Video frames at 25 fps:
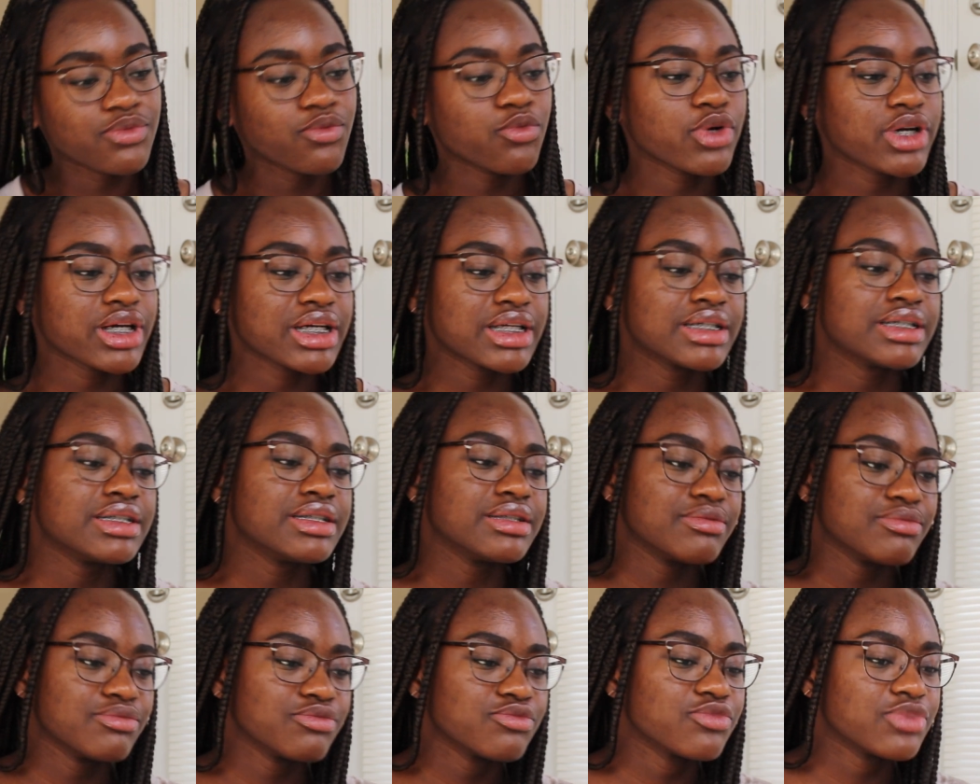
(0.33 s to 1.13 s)
we're
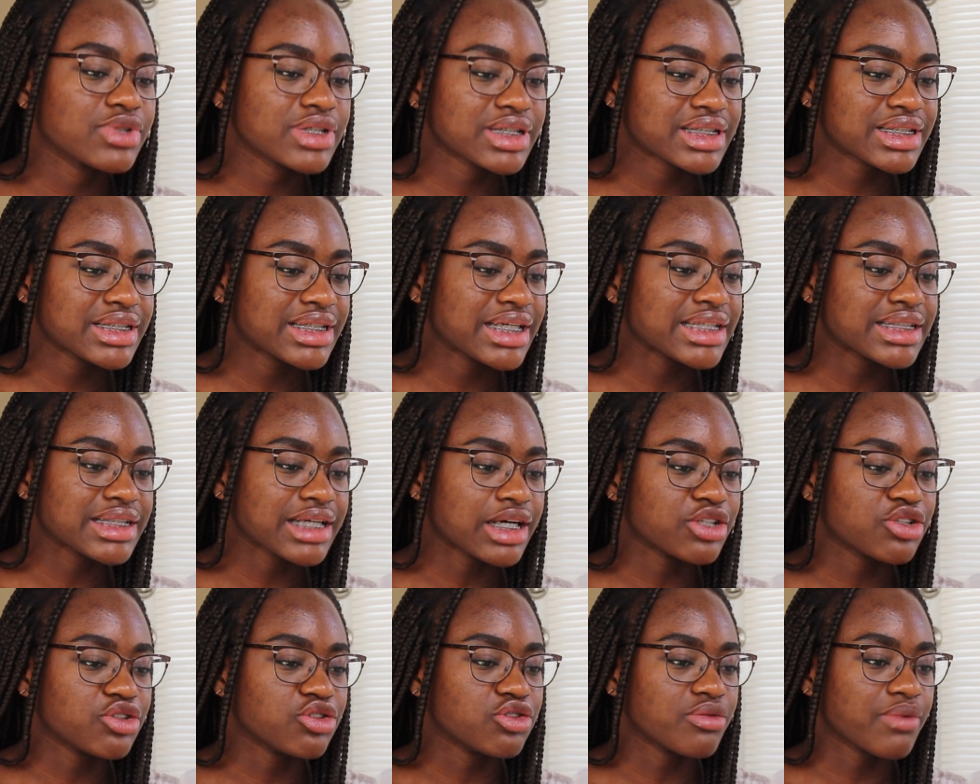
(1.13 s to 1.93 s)
gonna it's
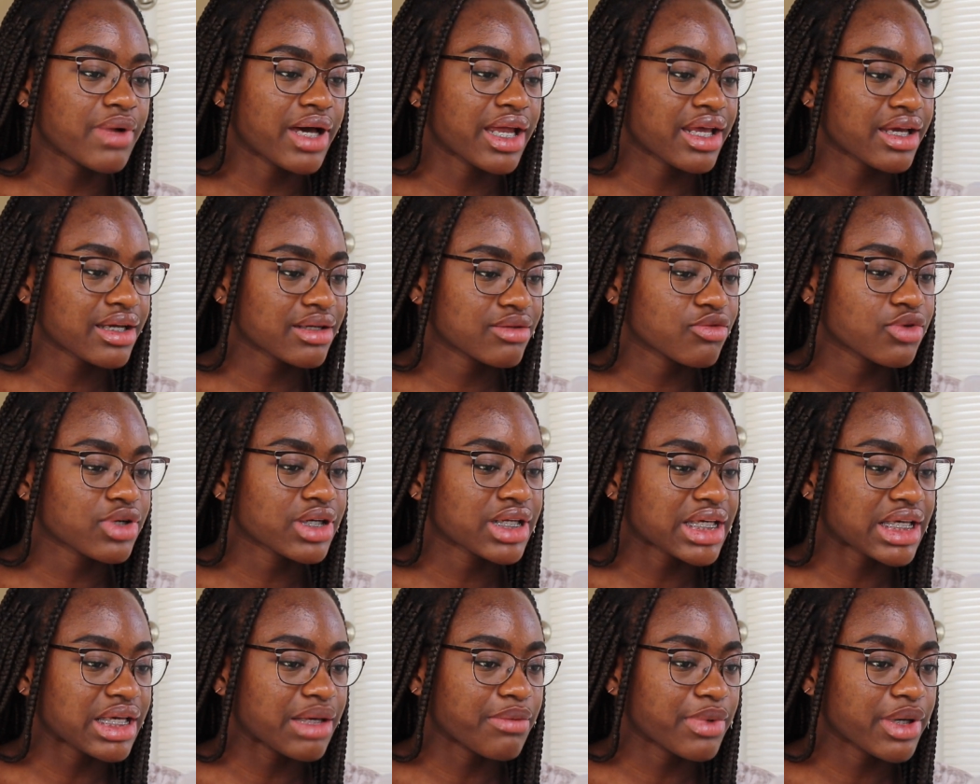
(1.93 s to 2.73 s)
not too dramatic. We're
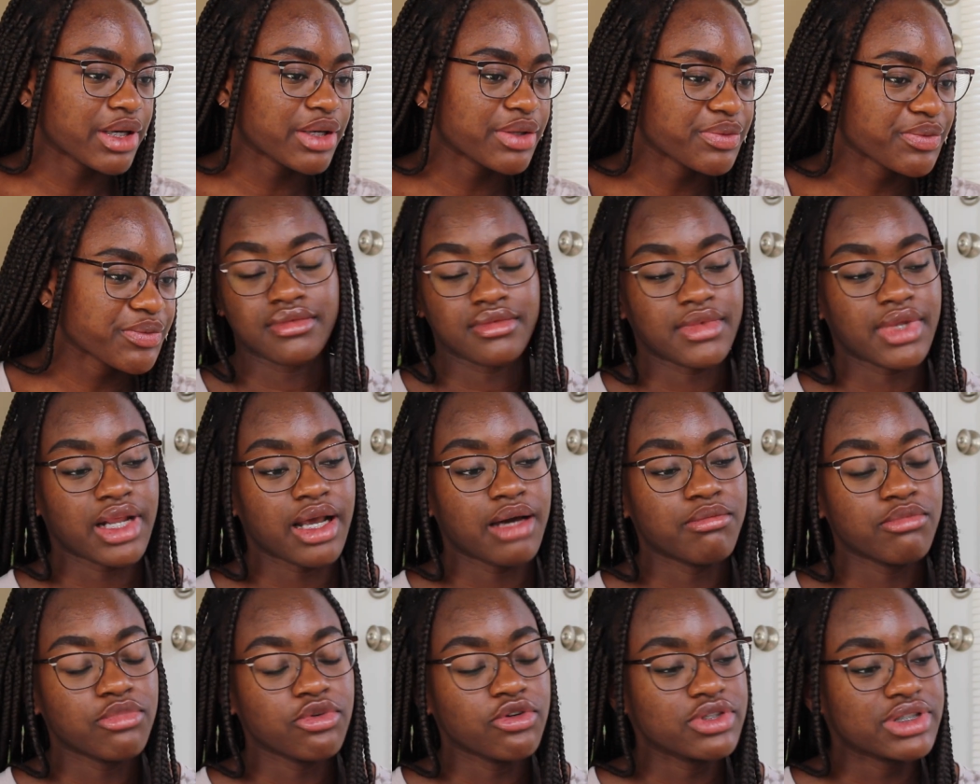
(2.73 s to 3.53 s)
gonna keep it
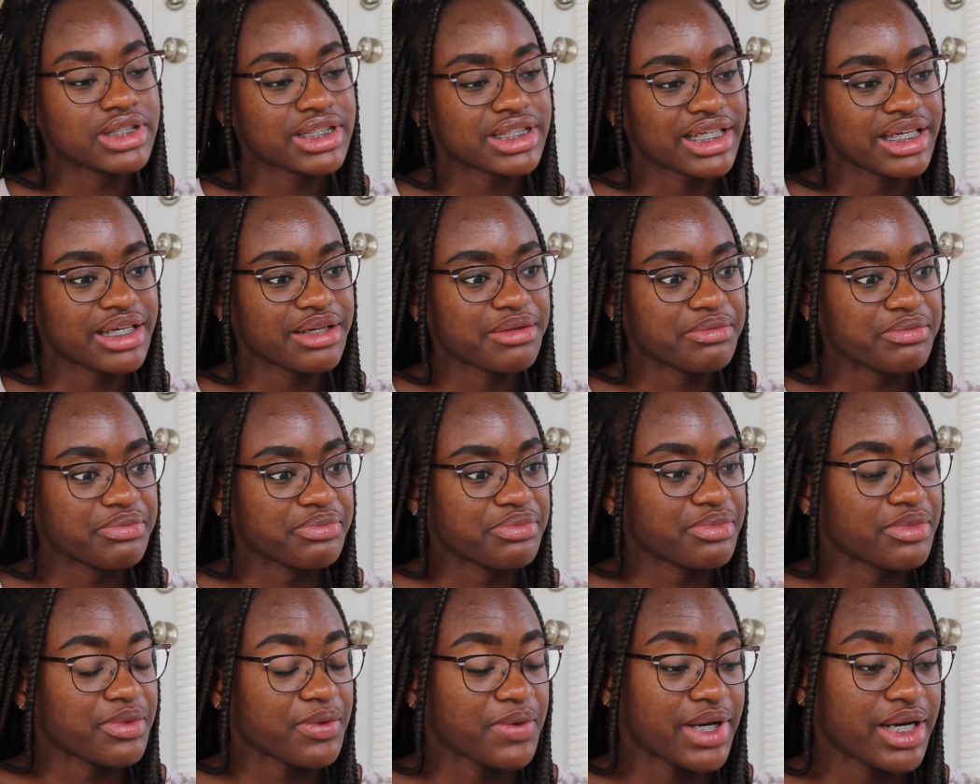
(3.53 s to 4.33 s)
bold, clean.
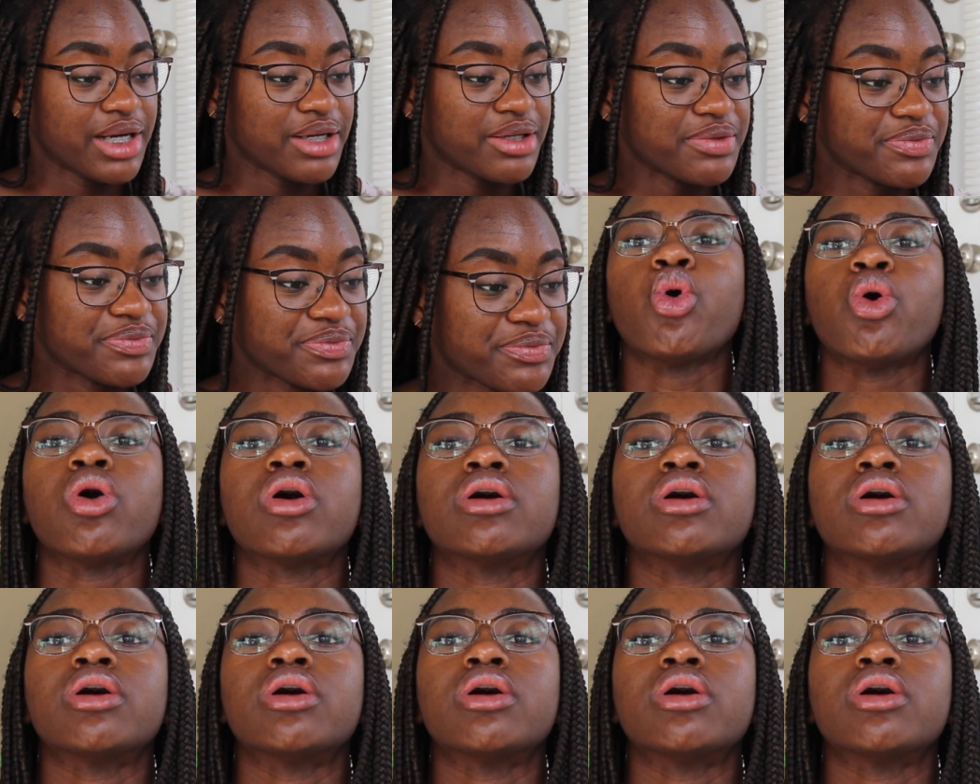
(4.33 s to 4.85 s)
Wow,